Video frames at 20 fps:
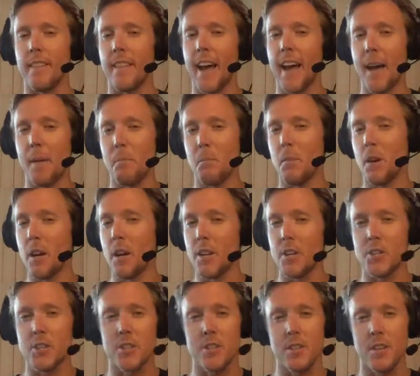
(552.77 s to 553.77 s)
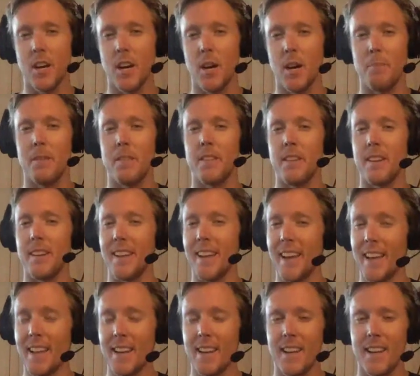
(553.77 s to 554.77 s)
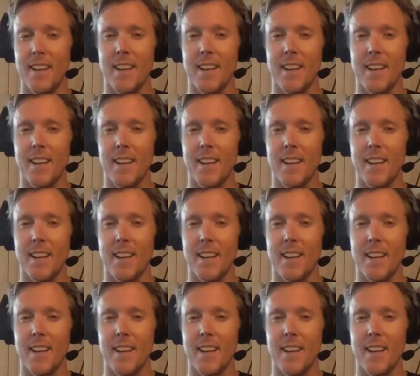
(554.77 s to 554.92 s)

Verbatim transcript: that much up at the net.